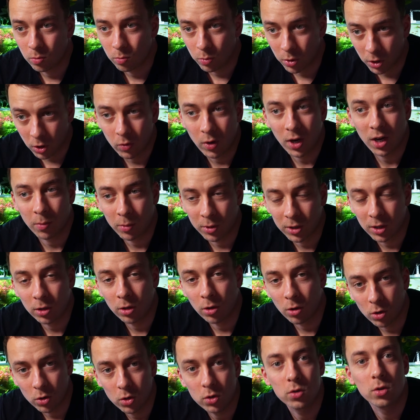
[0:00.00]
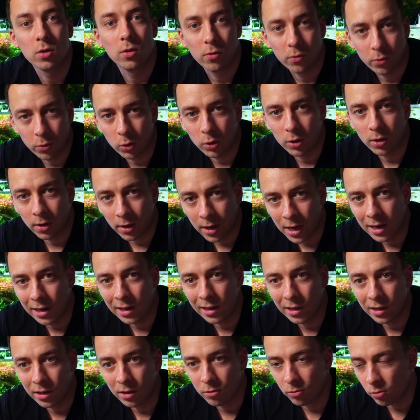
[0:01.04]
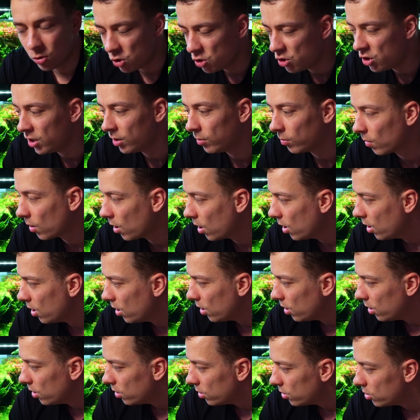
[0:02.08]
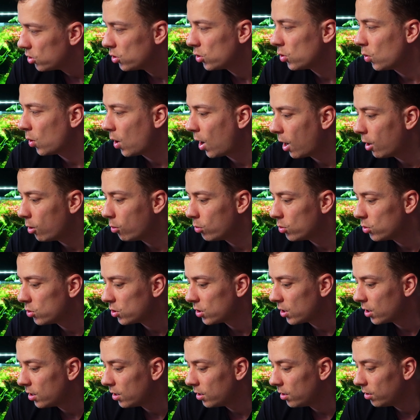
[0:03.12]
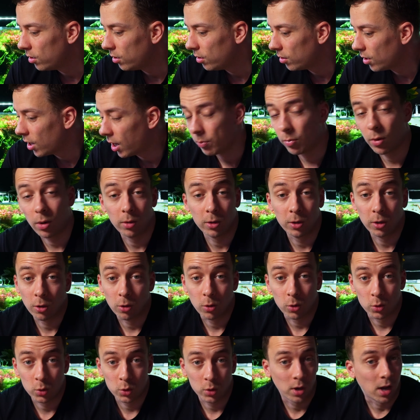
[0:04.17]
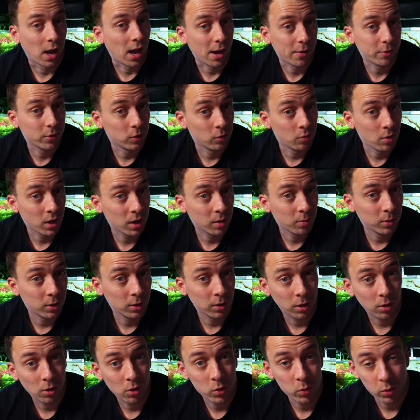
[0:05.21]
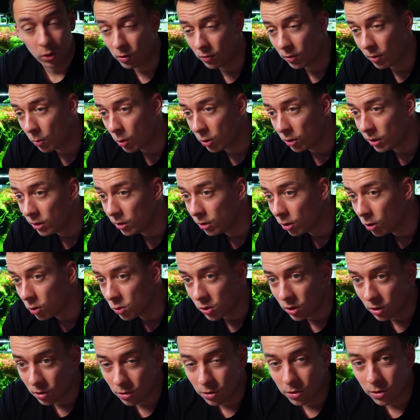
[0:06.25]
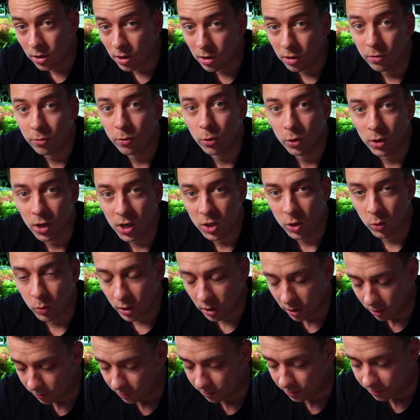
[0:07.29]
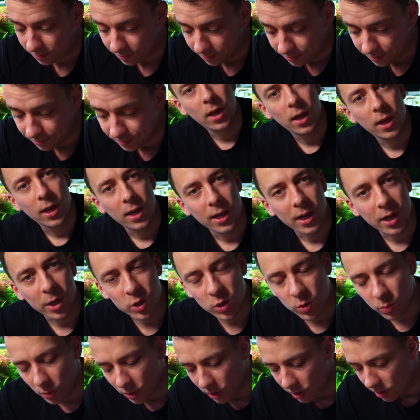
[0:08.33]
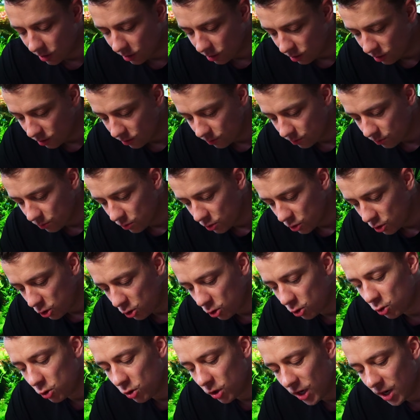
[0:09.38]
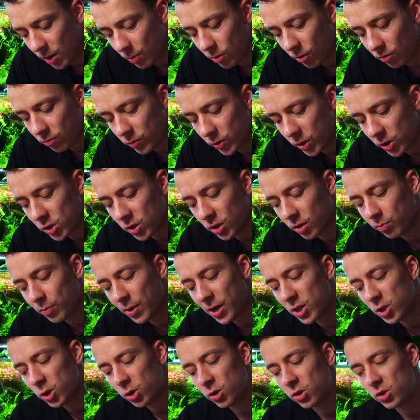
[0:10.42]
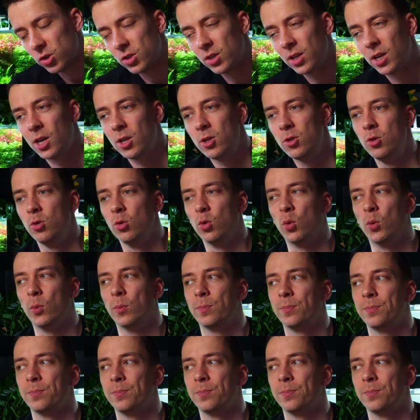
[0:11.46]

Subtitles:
But the recommended dose for a daily regime. So I would say probably dose half the recommended dose if I'm only dosing 3 to 4 days a week. As a beginner, should you keep a rigid maintenance schedule?